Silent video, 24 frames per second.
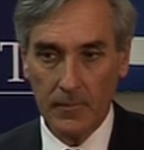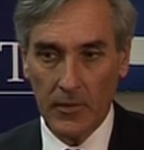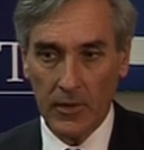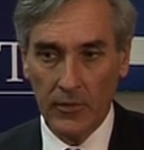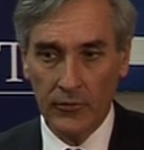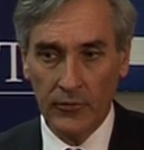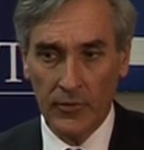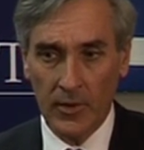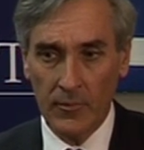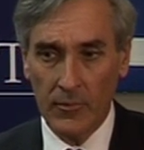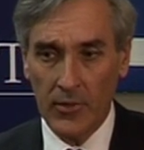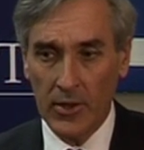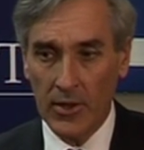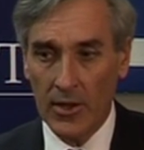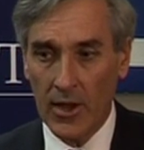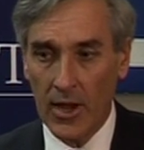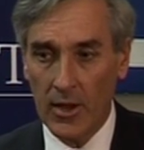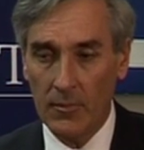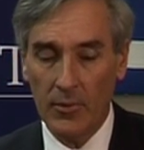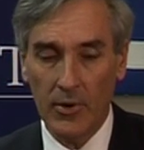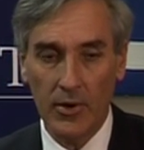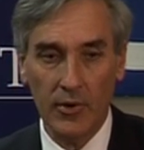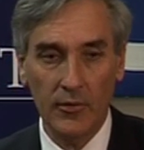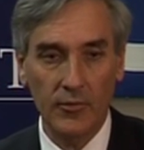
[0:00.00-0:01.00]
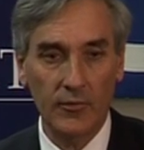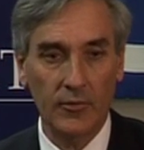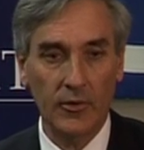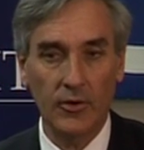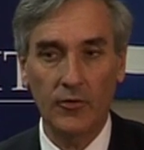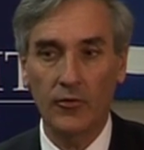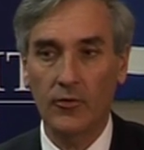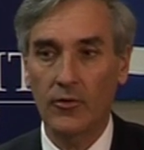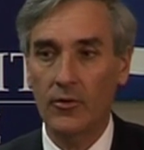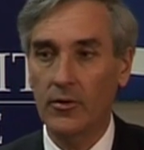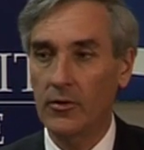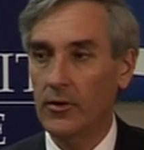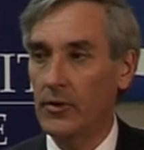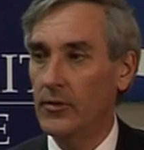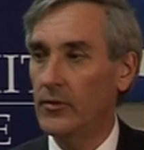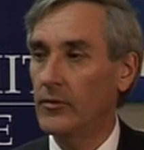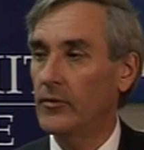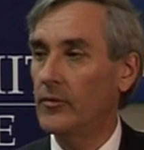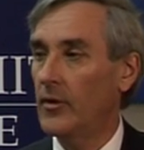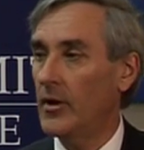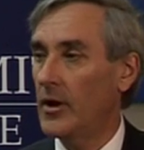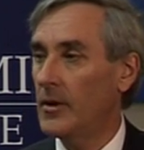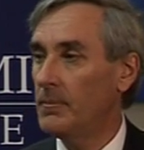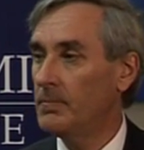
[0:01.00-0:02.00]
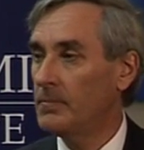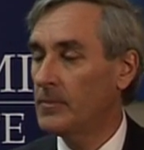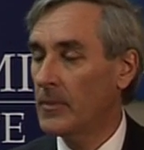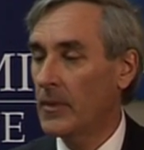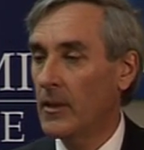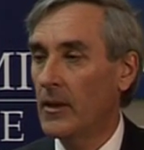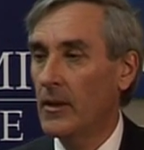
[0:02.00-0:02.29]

something I opposed very strongly at the time.